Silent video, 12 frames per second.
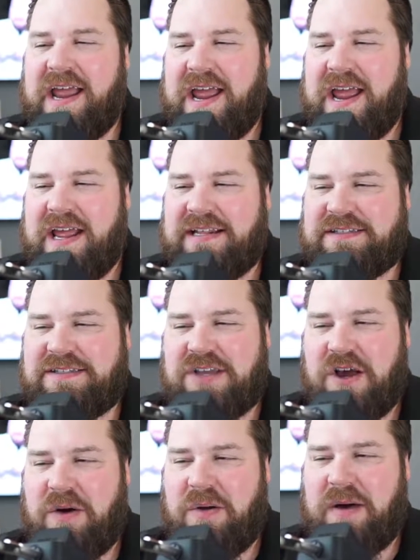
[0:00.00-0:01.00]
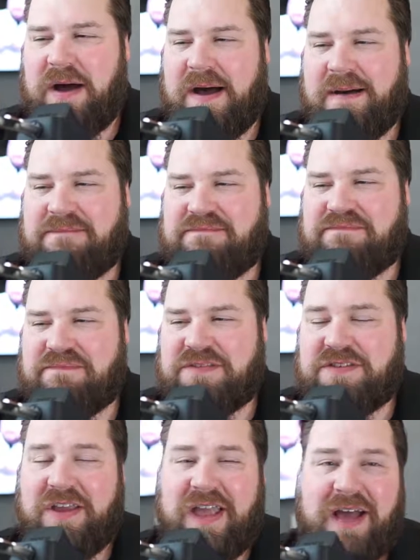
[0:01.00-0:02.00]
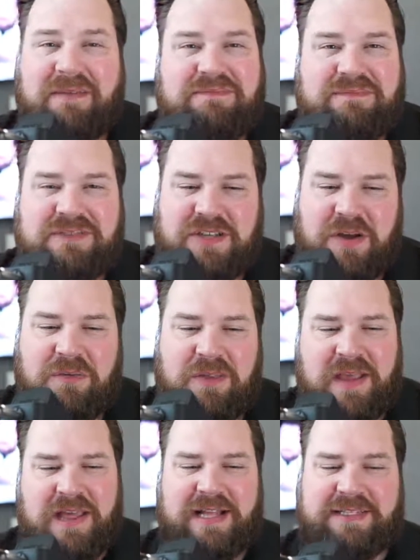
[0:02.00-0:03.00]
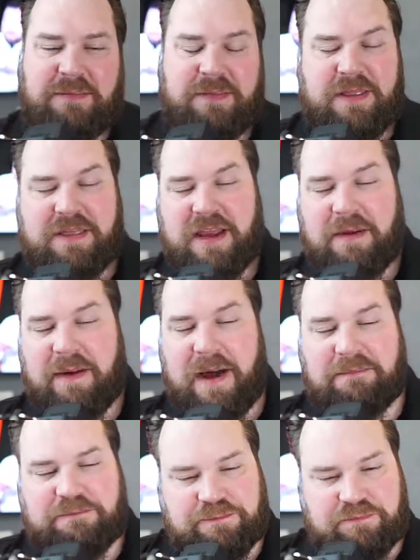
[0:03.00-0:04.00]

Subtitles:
And so yeah, so that's something to think about.